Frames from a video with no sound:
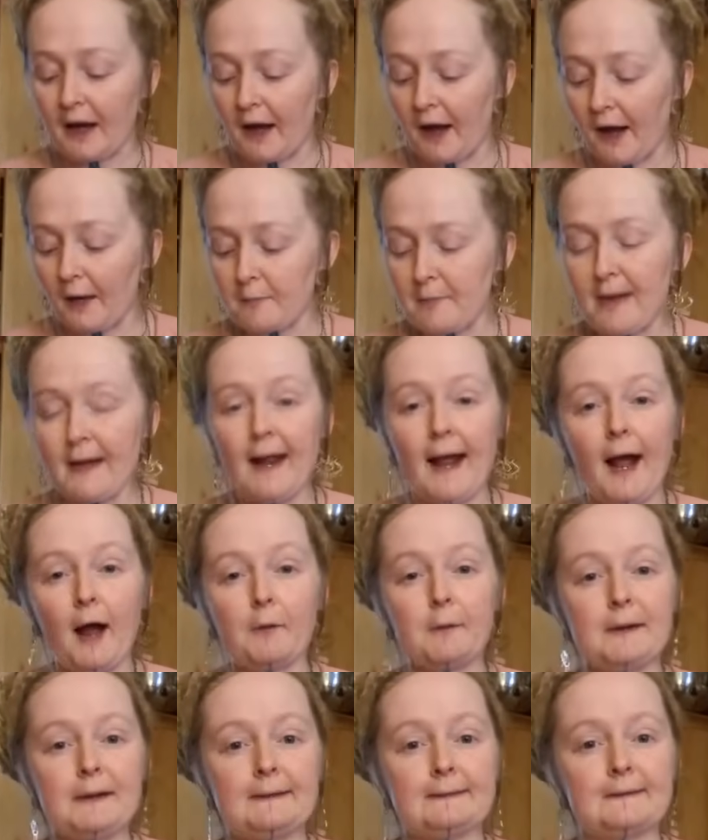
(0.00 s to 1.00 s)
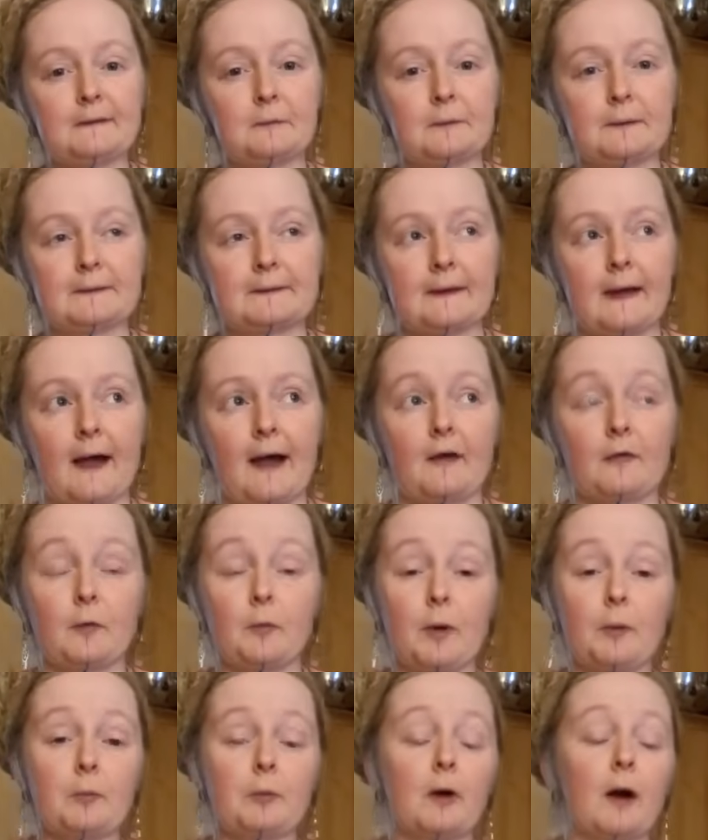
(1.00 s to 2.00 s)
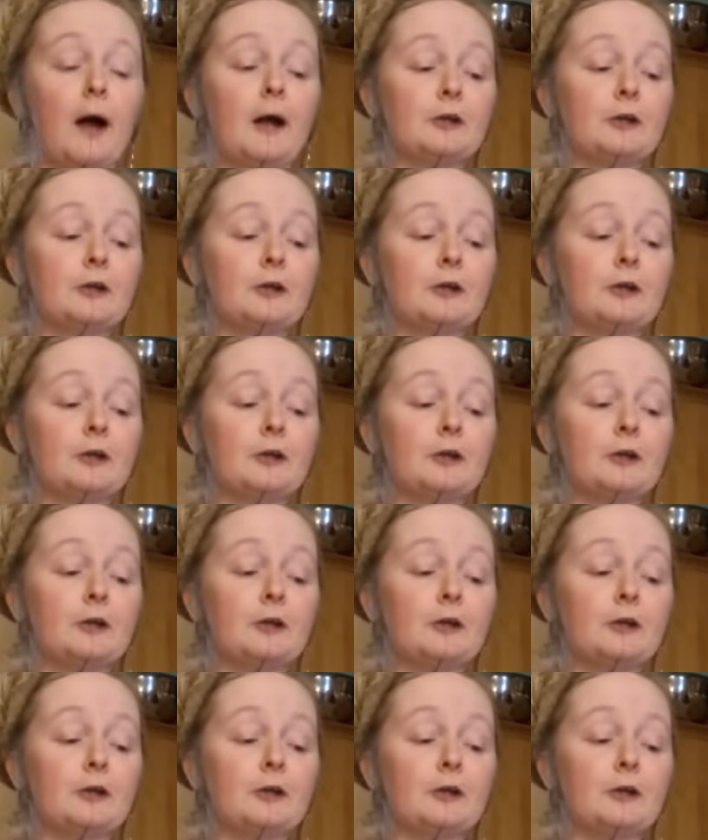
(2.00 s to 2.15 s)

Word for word: And how easy was that? Remember,